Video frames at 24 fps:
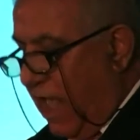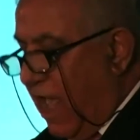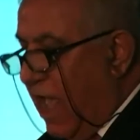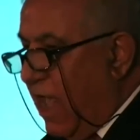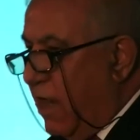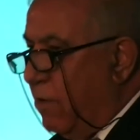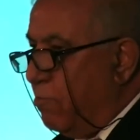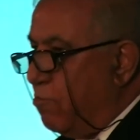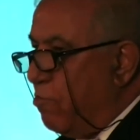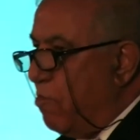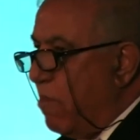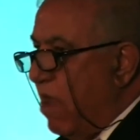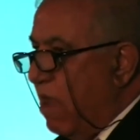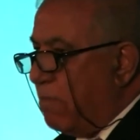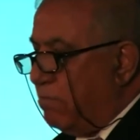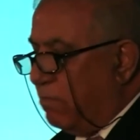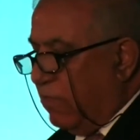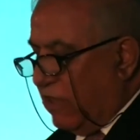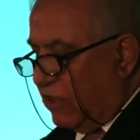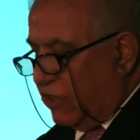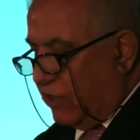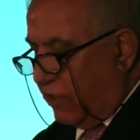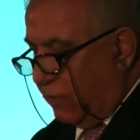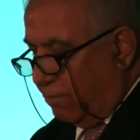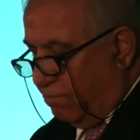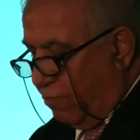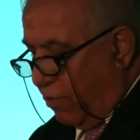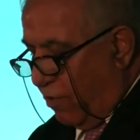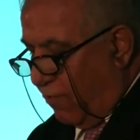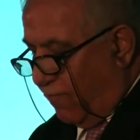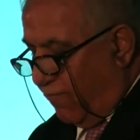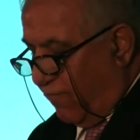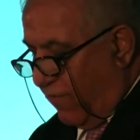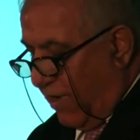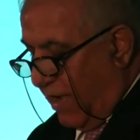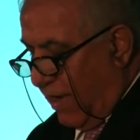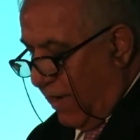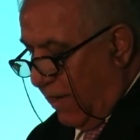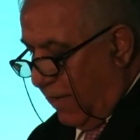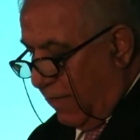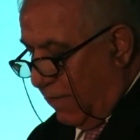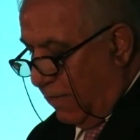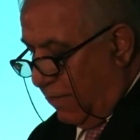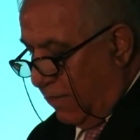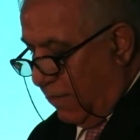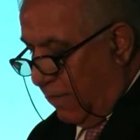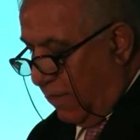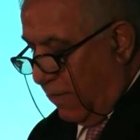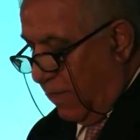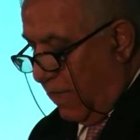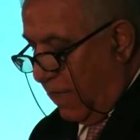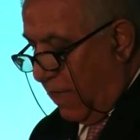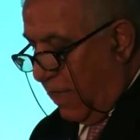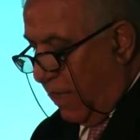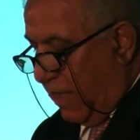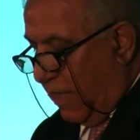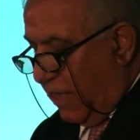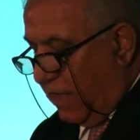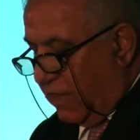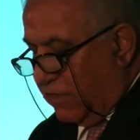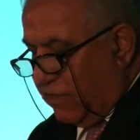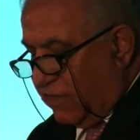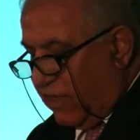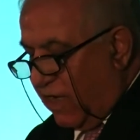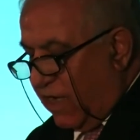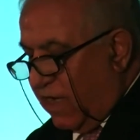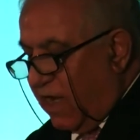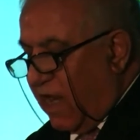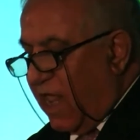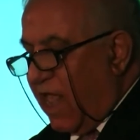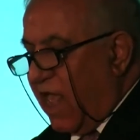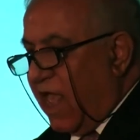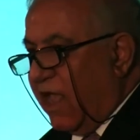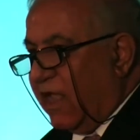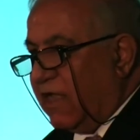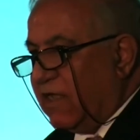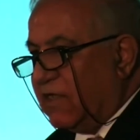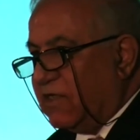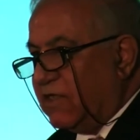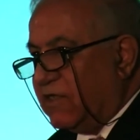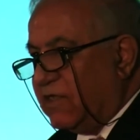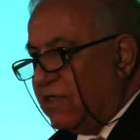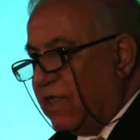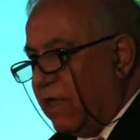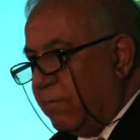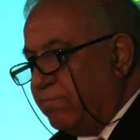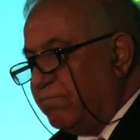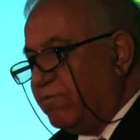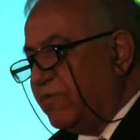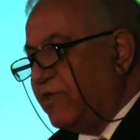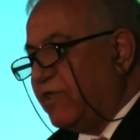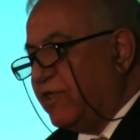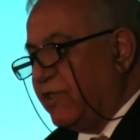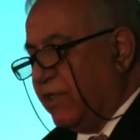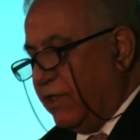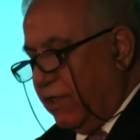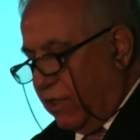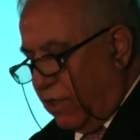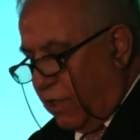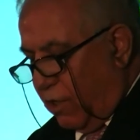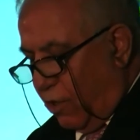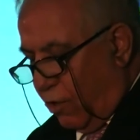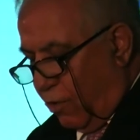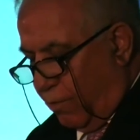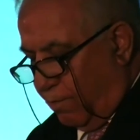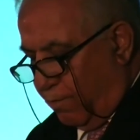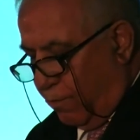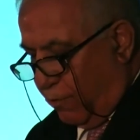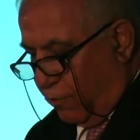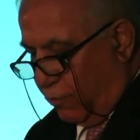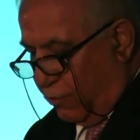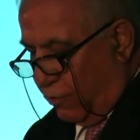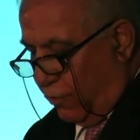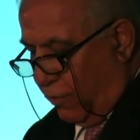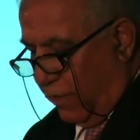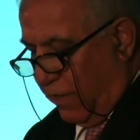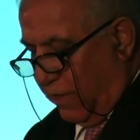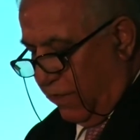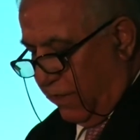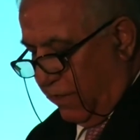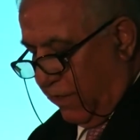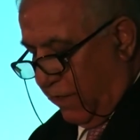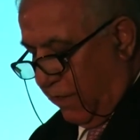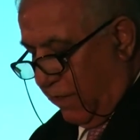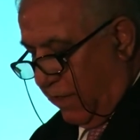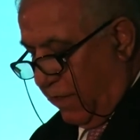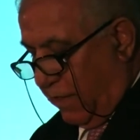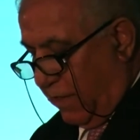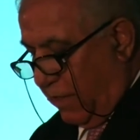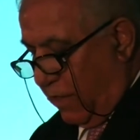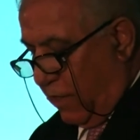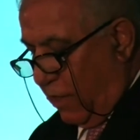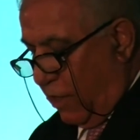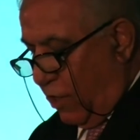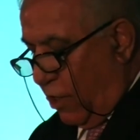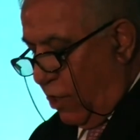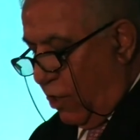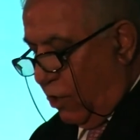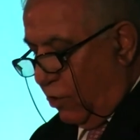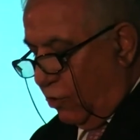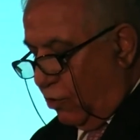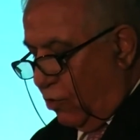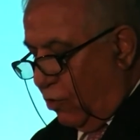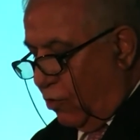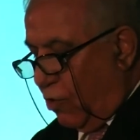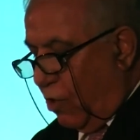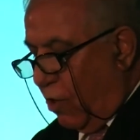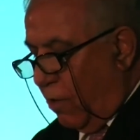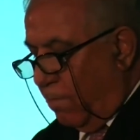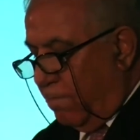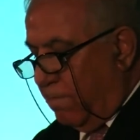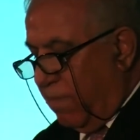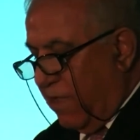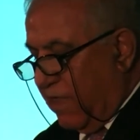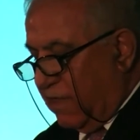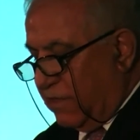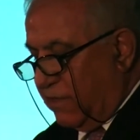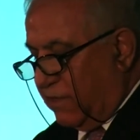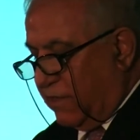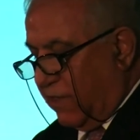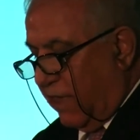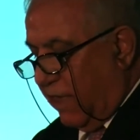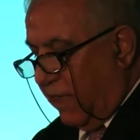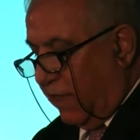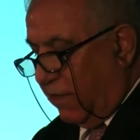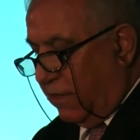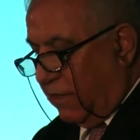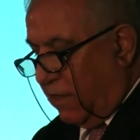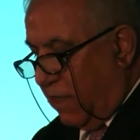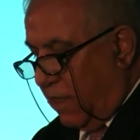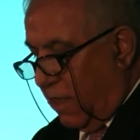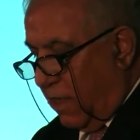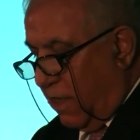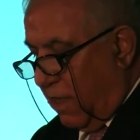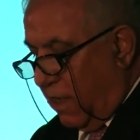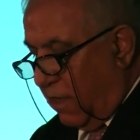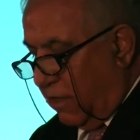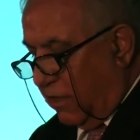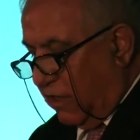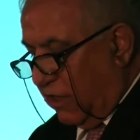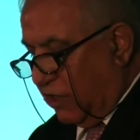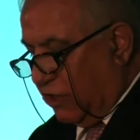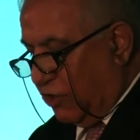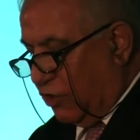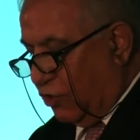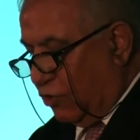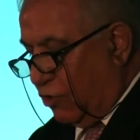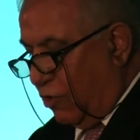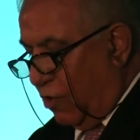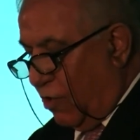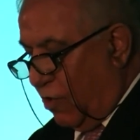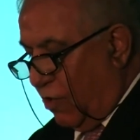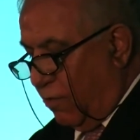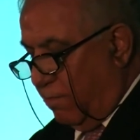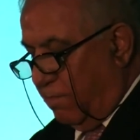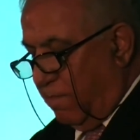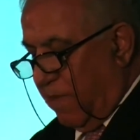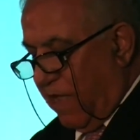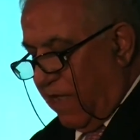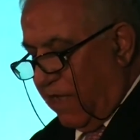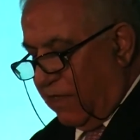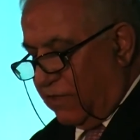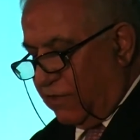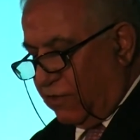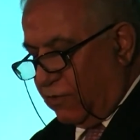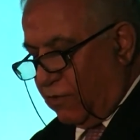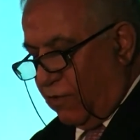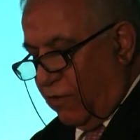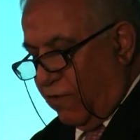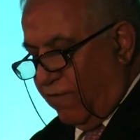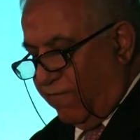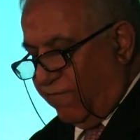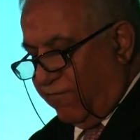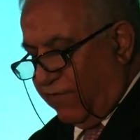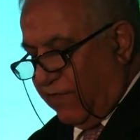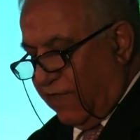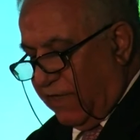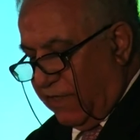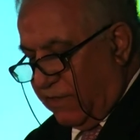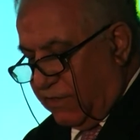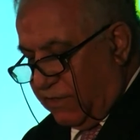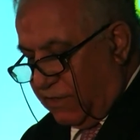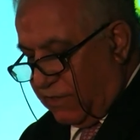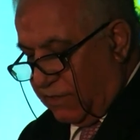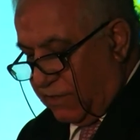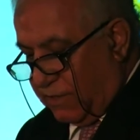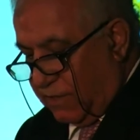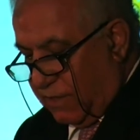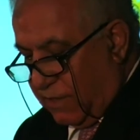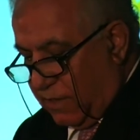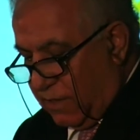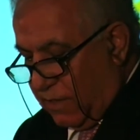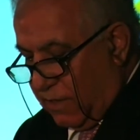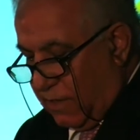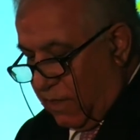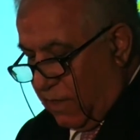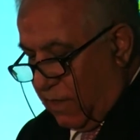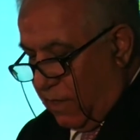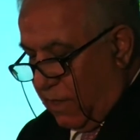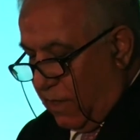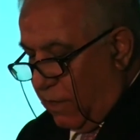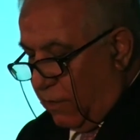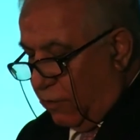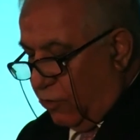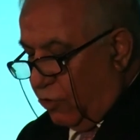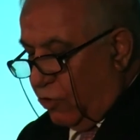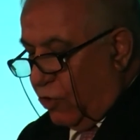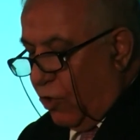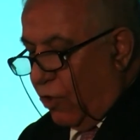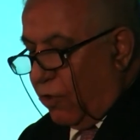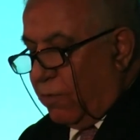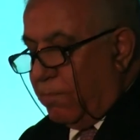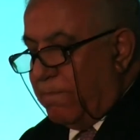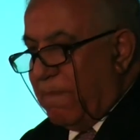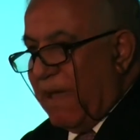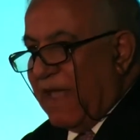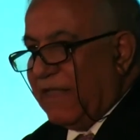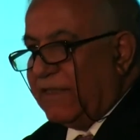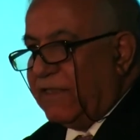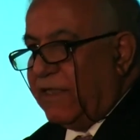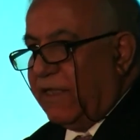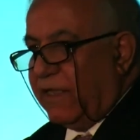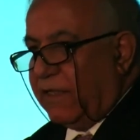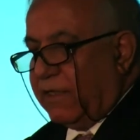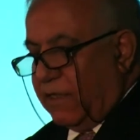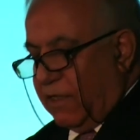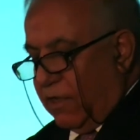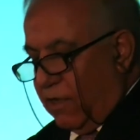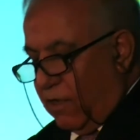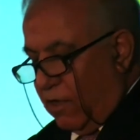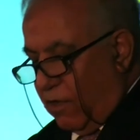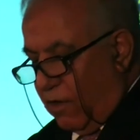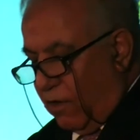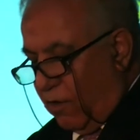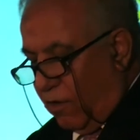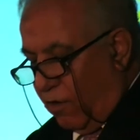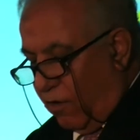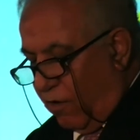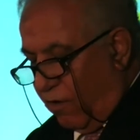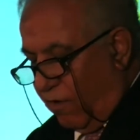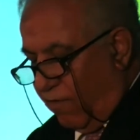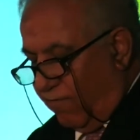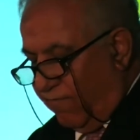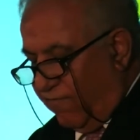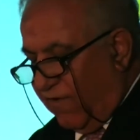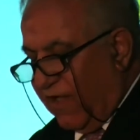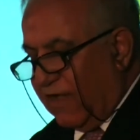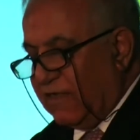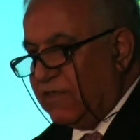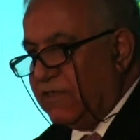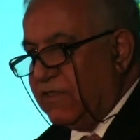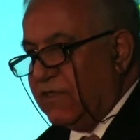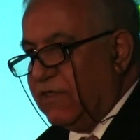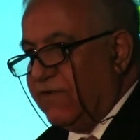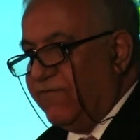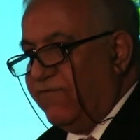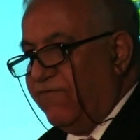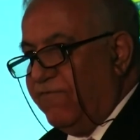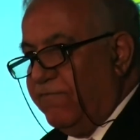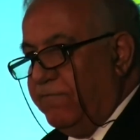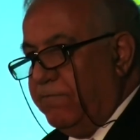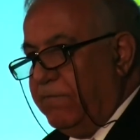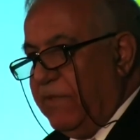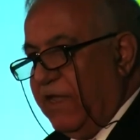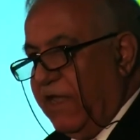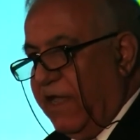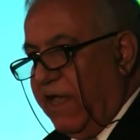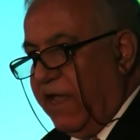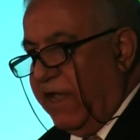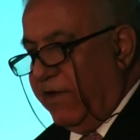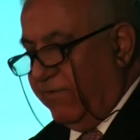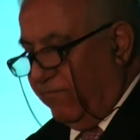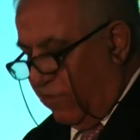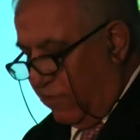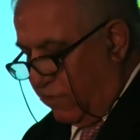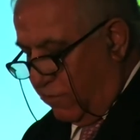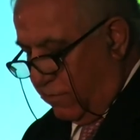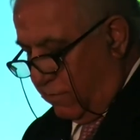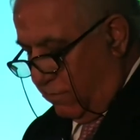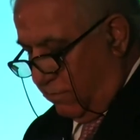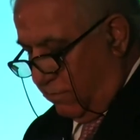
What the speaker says: and membership profile, is an exceptional opportunity to compensate the strong base of this dogmatic, offensive behavior.